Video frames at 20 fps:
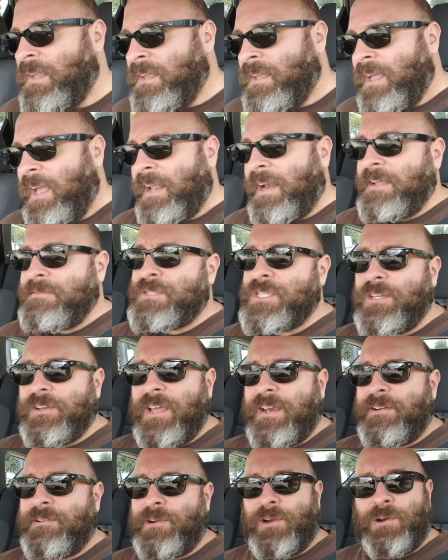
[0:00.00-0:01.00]
And I'm still
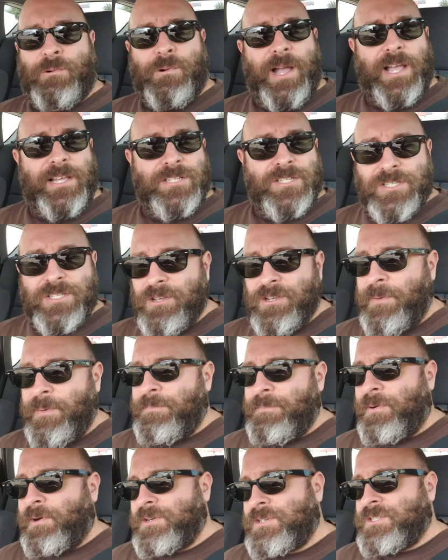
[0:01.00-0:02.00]
getting requests on my
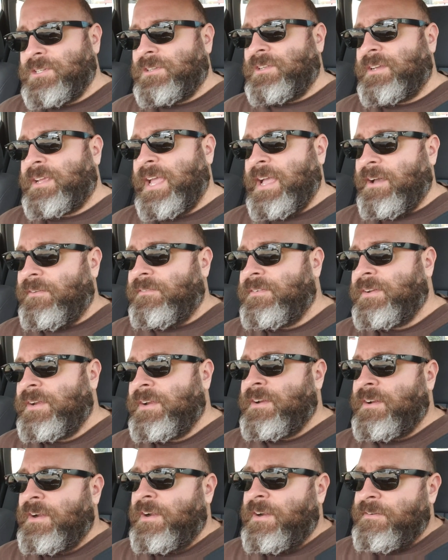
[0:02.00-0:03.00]
personal
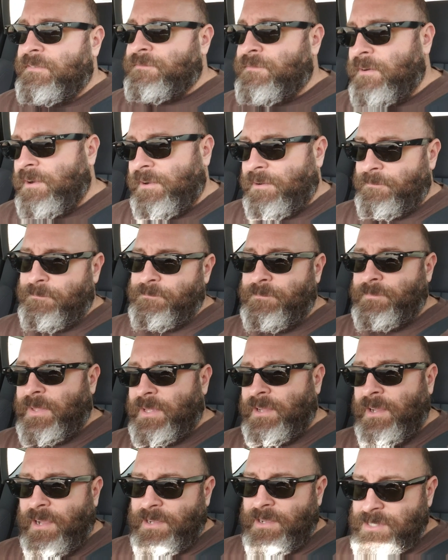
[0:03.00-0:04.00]
account from
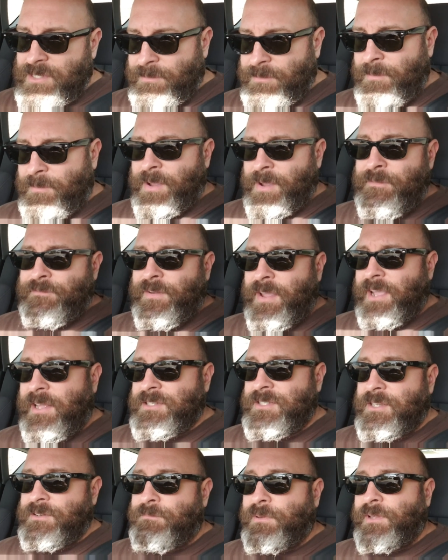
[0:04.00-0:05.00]
some of my
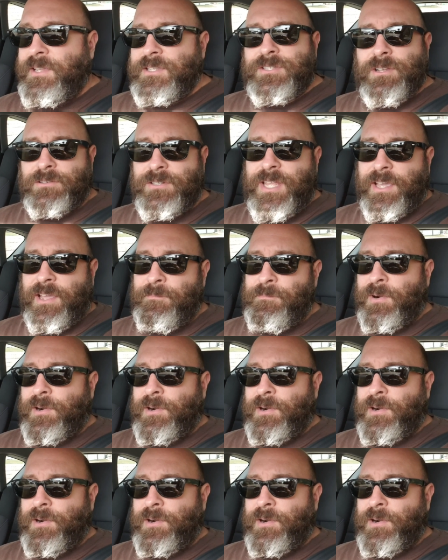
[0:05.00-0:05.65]
fans, and please don't take it